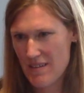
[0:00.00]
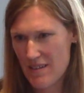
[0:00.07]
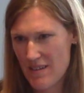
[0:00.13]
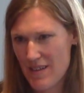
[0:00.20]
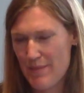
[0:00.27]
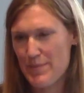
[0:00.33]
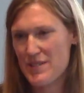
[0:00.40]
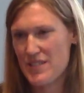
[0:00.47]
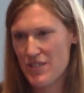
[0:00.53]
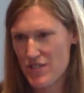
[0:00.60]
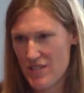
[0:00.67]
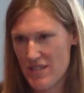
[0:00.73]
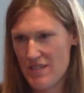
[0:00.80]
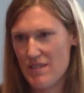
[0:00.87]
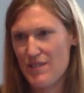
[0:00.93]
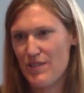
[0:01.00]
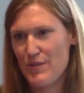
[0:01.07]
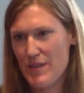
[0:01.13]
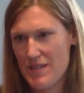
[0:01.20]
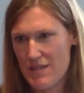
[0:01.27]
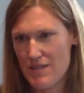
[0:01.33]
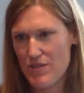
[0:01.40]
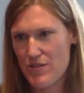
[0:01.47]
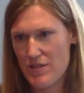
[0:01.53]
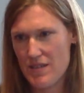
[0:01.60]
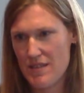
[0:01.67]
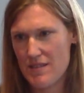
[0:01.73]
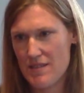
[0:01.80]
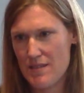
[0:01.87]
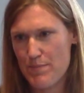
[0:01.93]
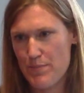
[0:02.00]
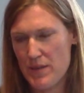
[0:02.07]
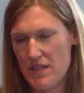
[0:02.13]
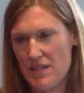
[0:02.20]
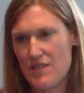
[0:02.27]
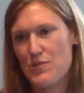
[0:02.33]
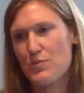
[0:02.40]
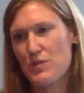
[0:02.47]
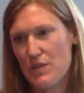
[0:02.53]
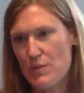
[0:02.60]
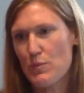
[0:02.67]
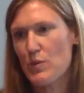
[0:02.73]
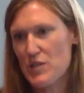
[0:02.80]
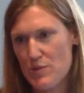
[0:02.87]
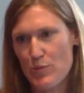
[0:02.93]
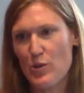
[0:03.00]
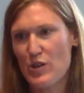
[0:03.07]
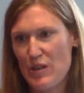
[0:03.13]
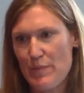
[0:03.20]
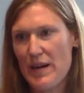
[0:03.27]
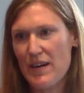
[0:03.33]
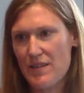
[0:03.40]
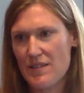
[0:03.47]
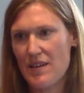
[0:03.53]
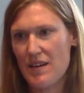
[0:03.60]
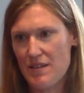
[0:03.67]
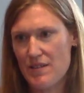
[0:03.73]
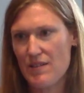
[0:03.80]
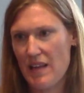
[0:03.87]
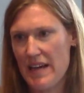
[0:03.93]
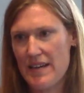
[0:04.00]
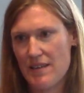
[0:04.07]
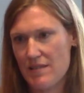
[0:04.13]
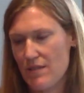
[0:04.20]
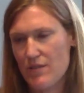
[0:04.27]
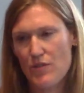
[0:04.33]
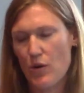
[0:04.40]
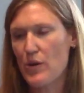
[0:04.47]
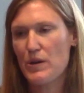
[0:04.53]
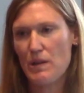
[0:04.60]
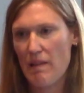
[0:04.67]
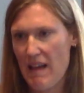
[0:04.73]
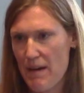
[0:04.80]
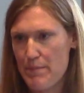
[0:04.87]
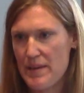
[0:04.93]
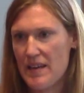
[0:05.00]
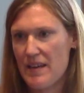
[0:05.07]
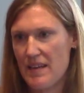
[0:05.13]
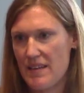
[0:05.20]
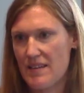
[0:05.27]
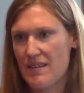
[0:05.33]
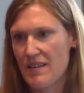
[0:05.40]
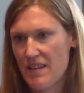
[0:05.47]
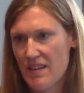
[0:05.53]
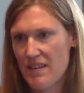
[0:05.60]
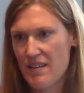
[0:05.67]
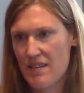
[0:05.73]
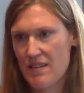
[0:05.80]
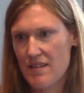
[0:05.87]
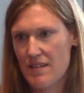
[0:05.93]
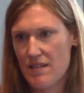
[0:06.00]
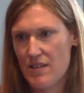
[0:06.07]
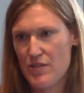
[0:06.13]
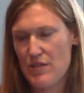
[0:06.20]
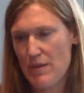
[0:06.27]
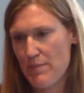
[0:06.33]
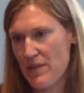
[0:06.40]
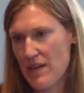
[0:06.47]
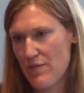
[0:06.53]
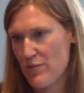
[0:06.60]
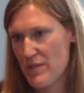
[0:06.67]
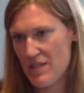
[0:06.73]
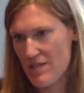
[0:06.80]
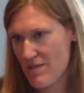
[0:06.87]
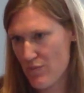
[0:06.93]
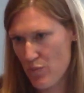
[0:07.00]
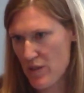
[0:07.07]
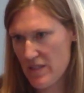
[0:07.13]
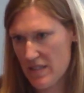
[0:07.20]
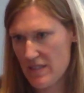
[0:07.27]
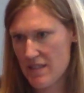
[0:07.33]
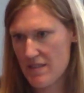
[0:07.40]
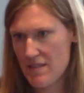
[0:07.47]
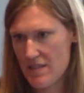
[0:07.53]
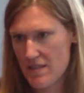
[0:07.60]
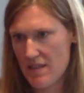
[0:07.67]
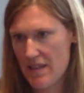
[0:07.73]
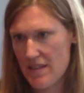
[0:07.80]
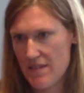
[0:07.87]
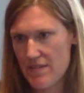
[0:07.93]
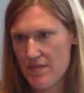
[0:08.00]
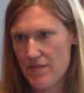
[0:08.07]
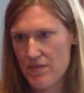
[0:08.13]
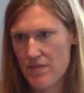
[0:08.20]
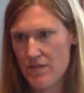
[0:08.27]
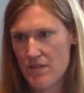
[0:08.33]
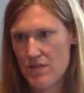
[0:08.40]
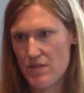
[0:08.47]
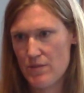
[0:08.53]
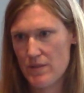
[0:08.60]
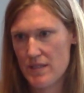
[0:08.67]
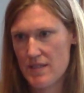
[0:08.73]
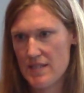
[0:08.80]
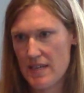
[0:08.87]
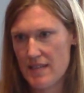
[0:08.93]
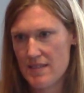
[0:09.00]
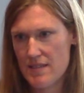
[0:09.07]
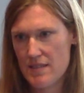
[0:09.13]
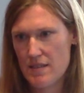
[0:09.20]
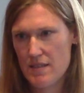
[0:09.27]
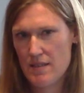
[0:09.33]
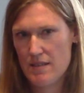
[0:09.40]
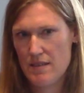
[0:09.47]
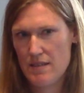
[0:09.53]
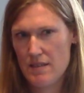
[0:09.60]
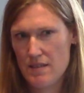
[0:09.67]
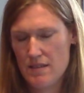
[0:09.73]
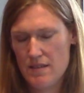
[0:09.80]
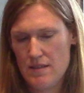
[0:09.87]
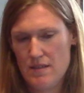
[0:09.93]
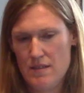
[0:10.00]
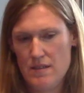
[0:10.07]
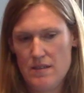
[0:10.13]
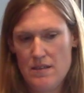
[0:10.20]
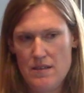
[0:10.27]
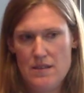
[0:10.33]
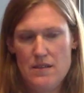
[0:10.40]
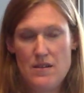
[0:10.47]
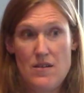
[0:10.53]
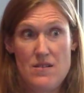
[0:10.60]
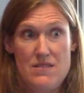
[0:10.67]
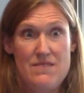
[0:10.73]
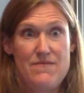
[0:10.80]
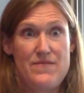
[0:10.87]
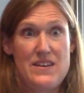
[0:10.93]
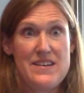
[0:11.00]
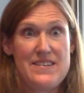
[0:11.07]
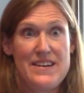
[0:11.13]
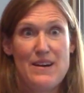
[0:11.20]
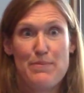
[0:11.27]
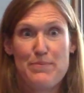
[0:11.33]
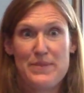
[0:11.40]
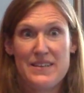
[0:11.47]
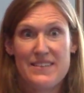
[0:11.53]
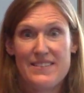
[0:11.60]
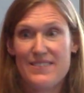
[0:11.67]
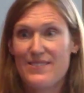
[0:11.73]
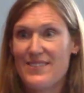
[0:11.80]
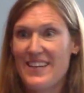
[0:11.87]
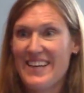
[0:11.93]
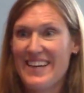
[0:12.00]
competition and US interests, but it's really much more about the oil lobby and the Trump government's willingness to kind of do what it says. On a very upbeat note.